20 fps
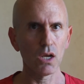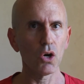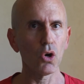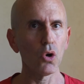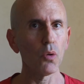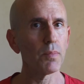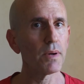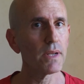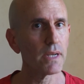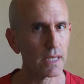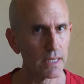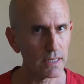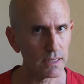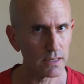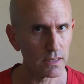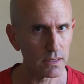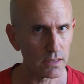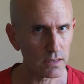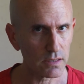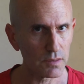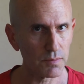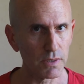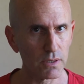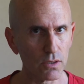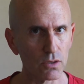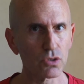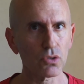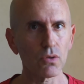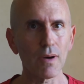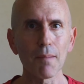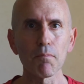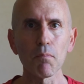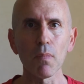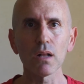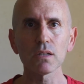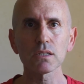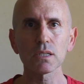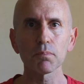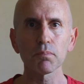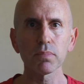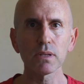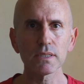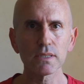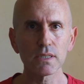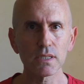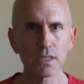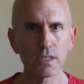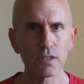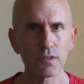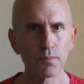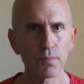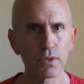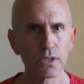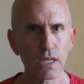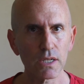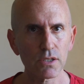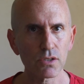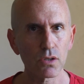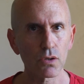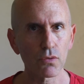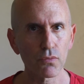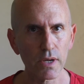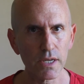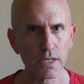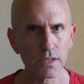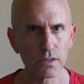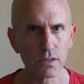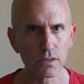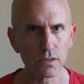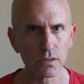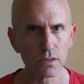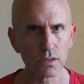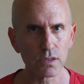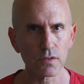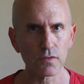open-endedness, but also a multiplicity of potential registers,